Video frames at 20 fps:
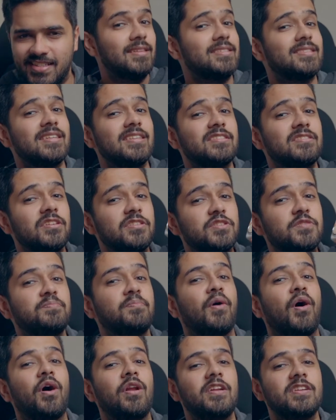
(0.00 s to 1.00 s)
This is the
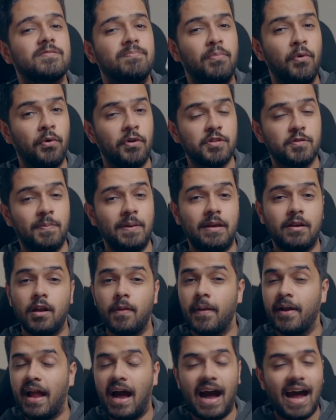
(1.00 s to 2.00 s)
smallest Bluetooth speaker
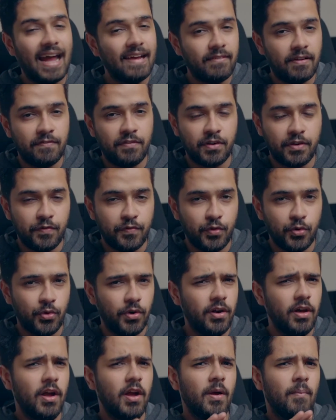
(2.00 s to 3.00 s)
that I have ever
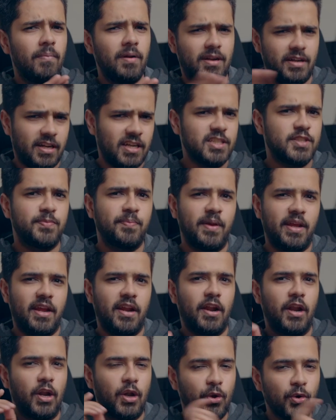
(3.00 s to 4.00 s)
reviewed, but trust me,
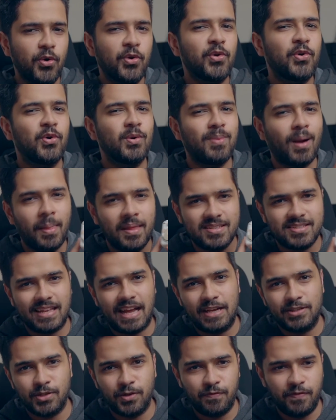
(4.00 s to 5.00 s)
don't go by the
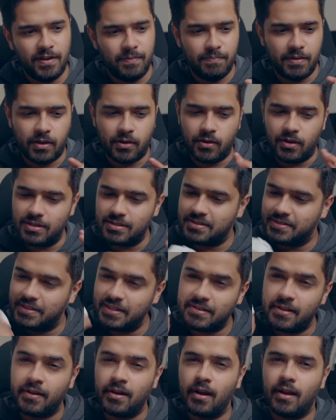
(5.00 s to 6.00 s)
size of it because
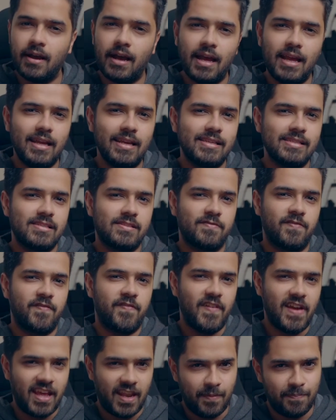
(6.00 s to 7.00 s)
this little guy is
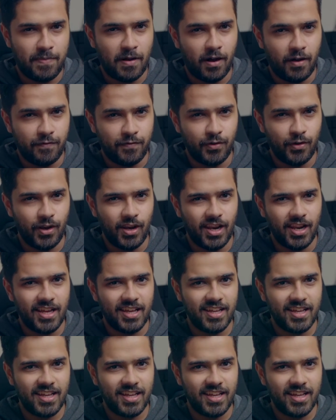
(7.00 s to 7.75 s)
very powerful.